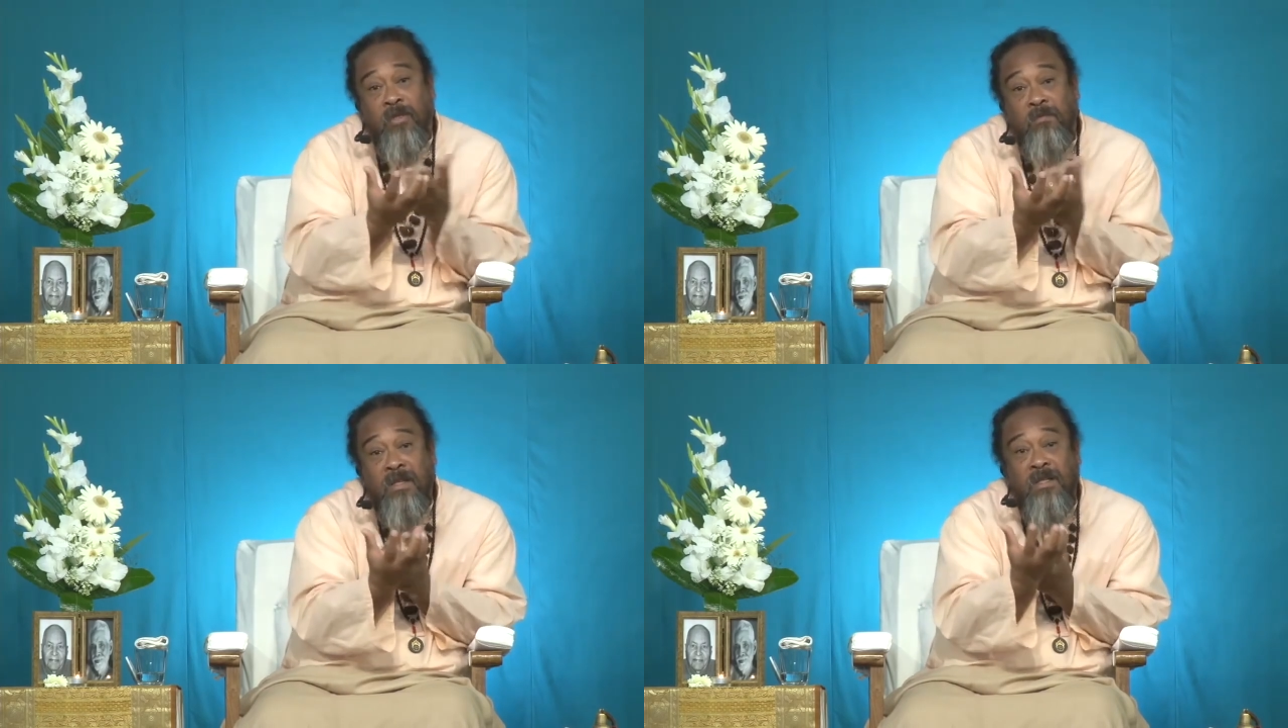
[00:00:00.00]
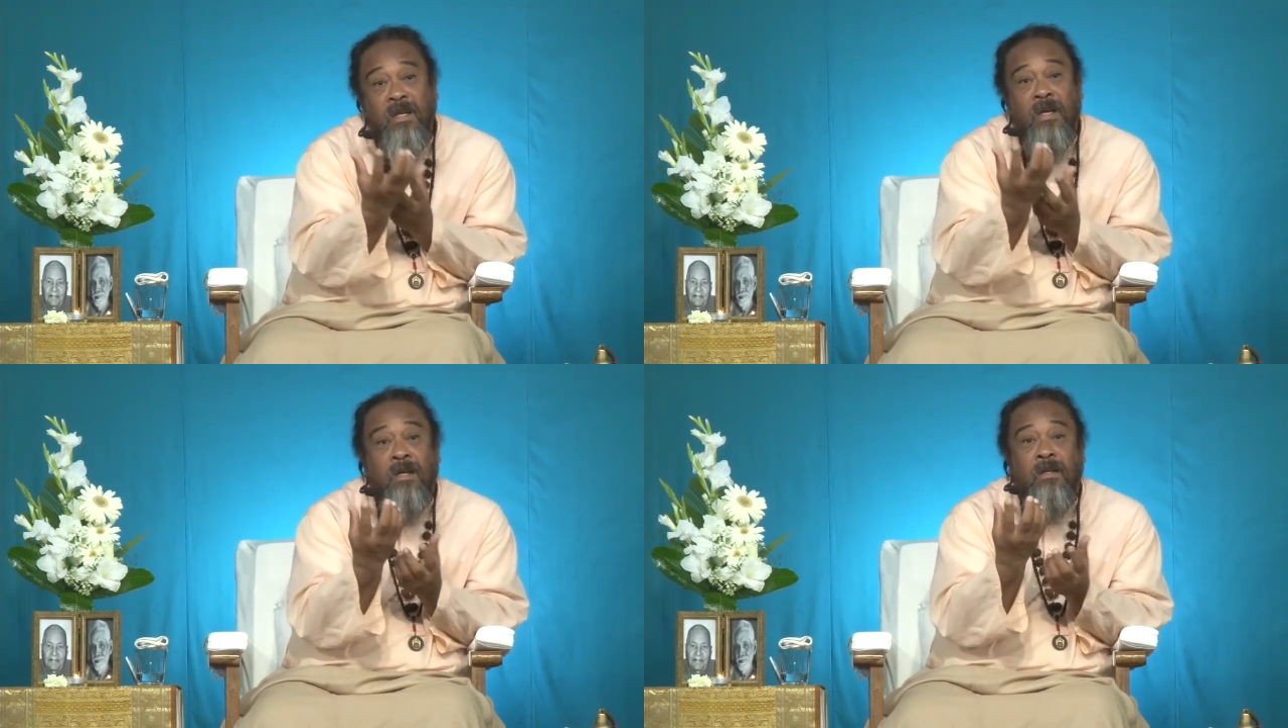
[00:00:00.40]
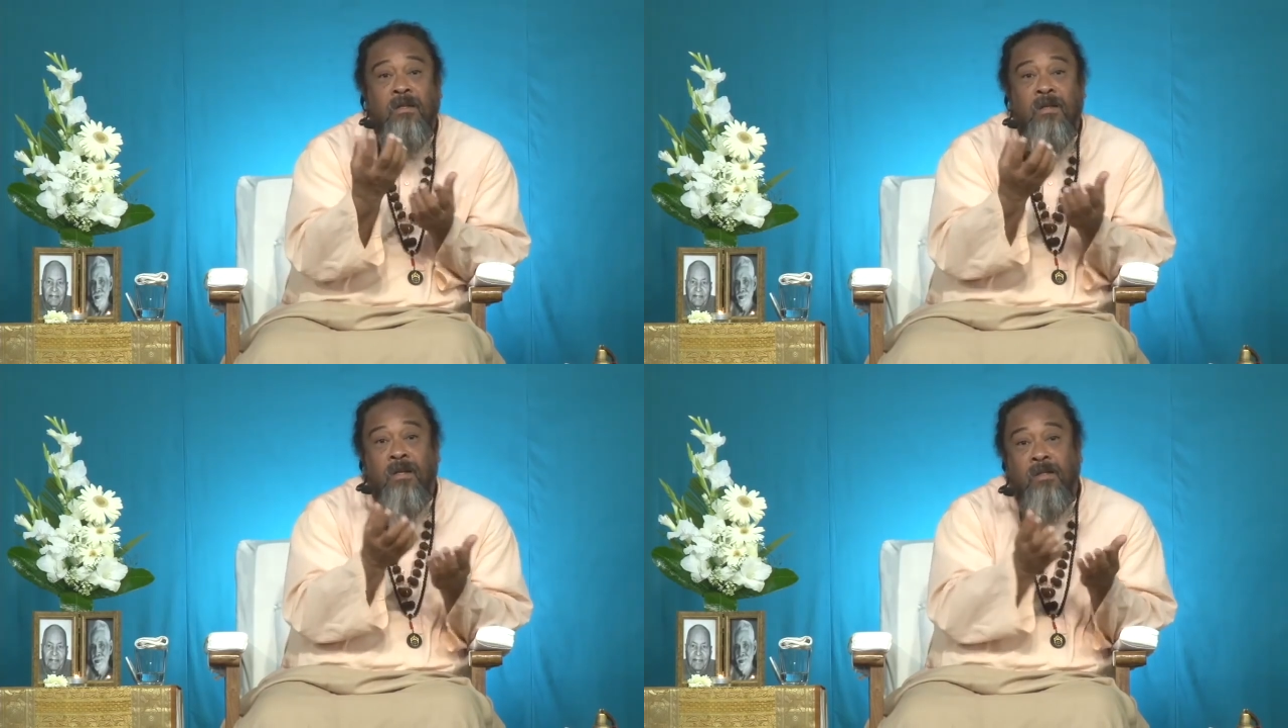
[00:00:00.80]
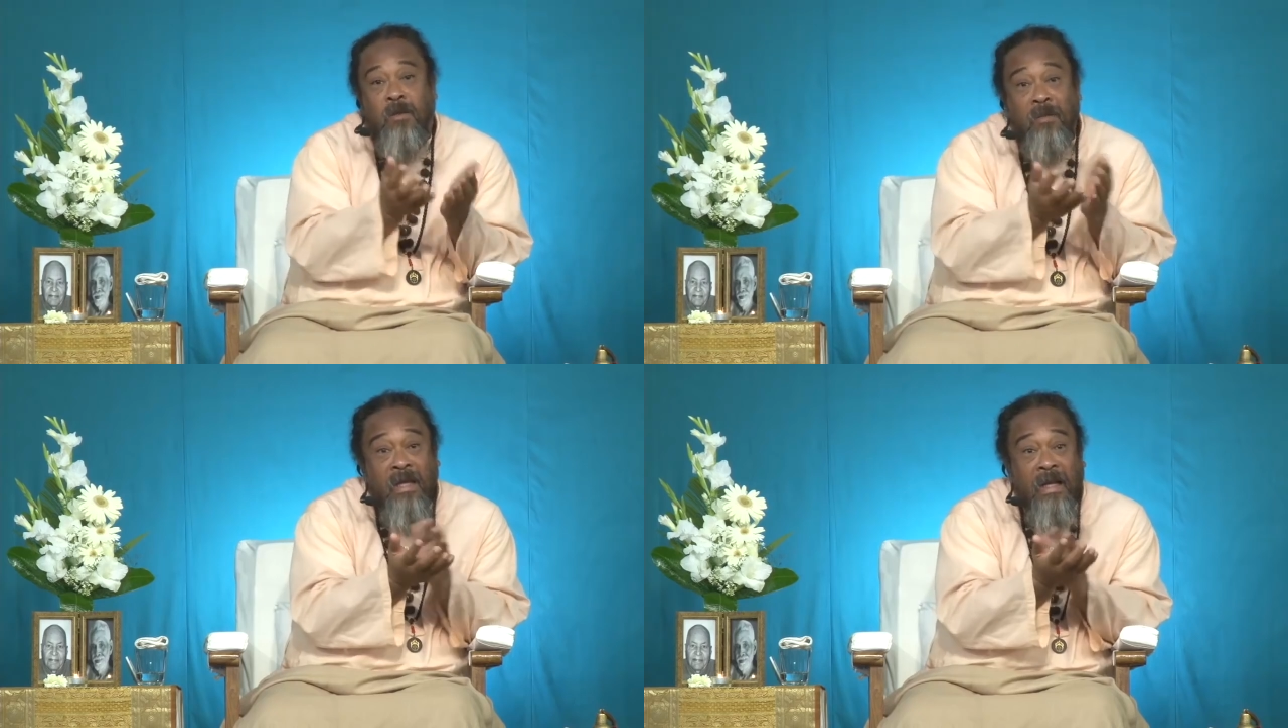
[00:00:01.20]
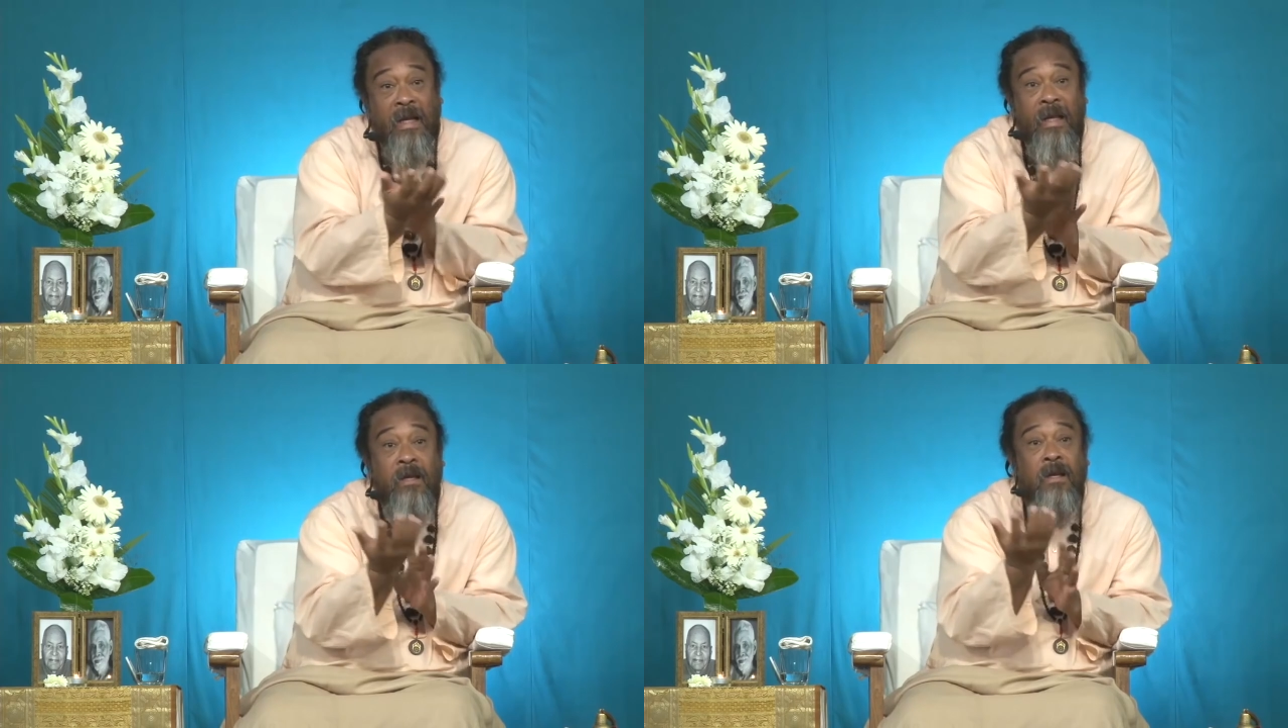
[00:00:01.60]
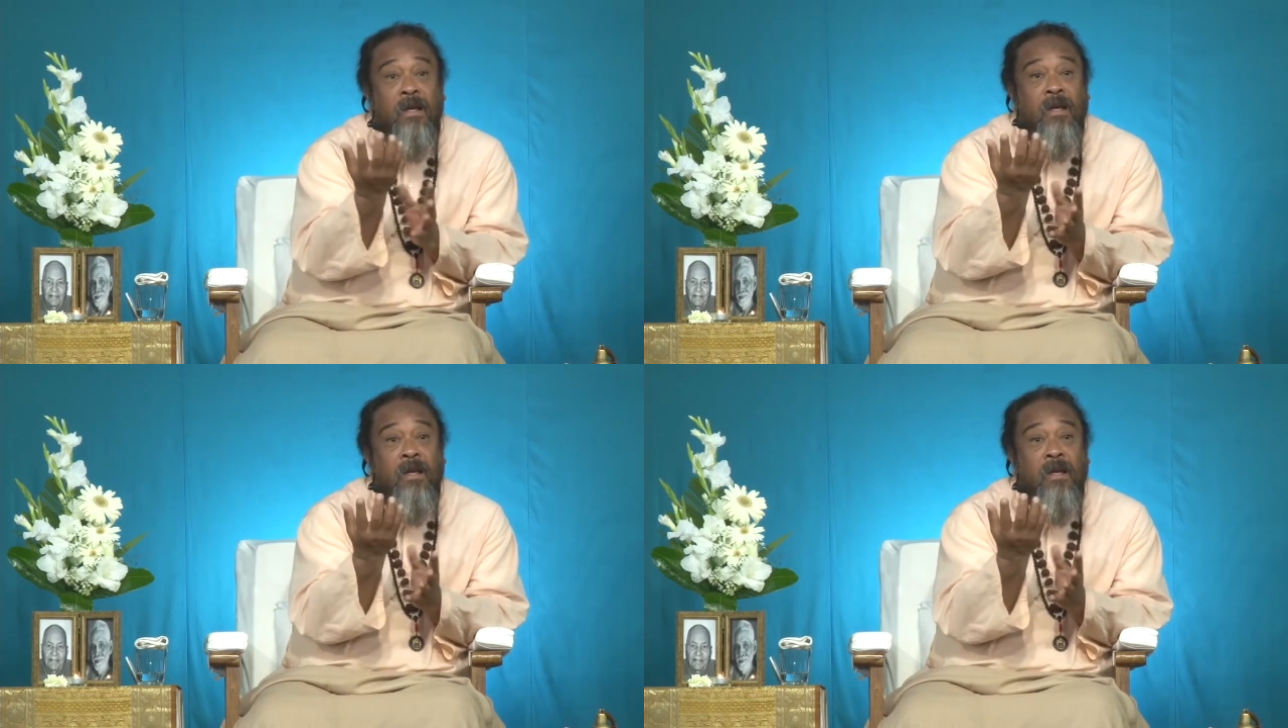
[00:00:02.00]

was missing, and some healing